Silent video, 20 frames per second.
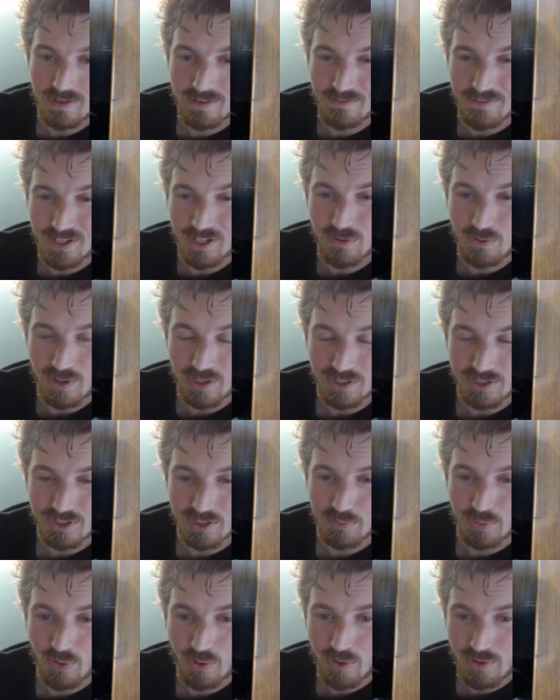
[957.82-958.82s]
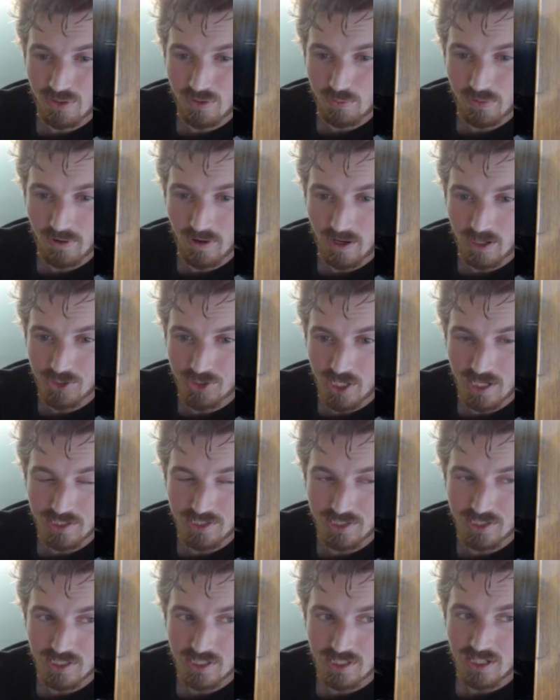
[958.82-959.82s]
if you don't want to support the
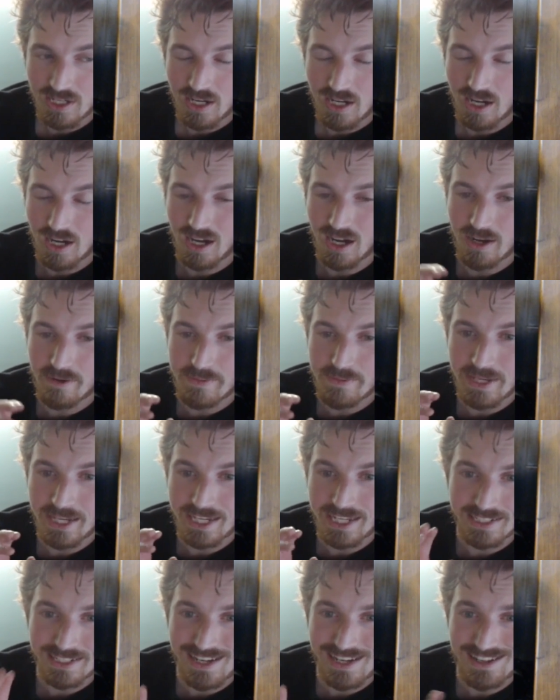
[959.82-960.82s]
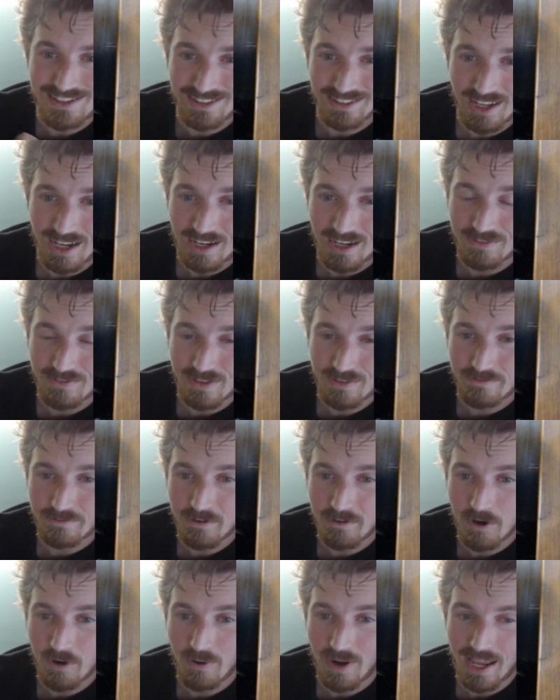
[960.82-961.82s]
project, it contains a lot of
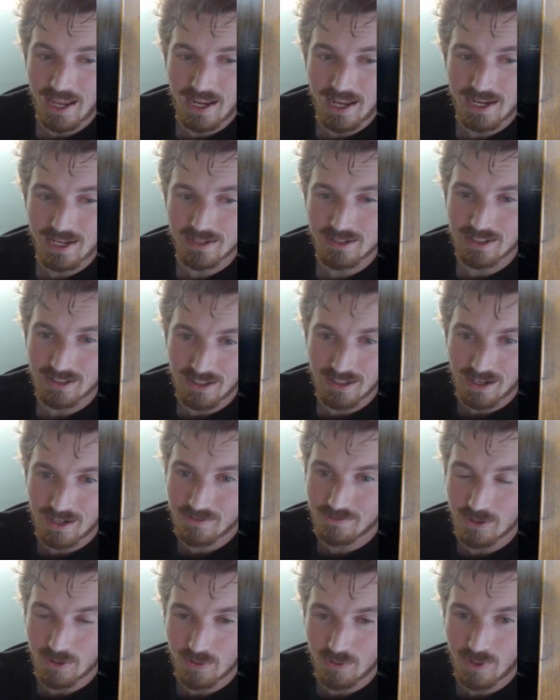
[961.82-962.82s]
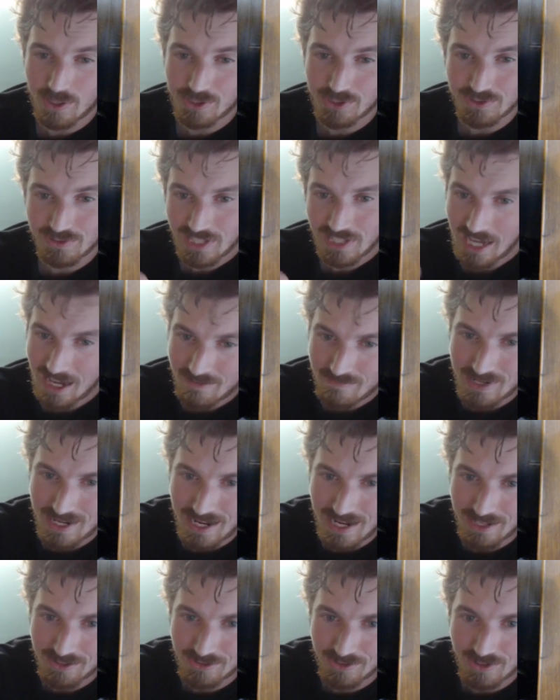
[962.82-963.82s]
info, and a lot of your questions have been
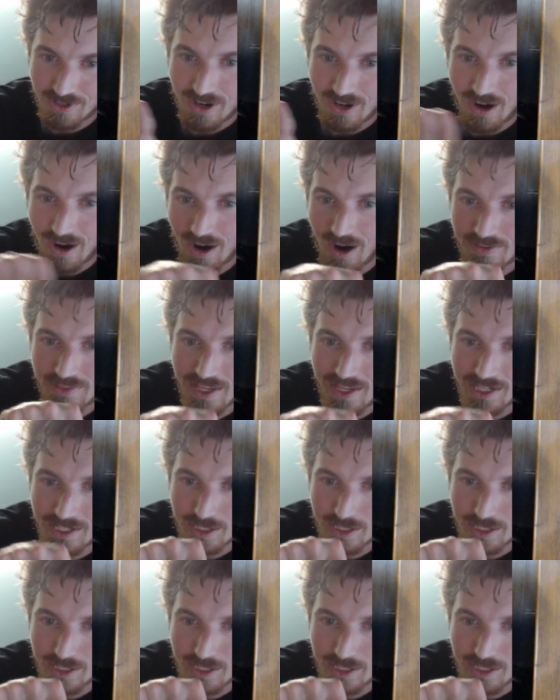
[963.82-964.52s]
answered on that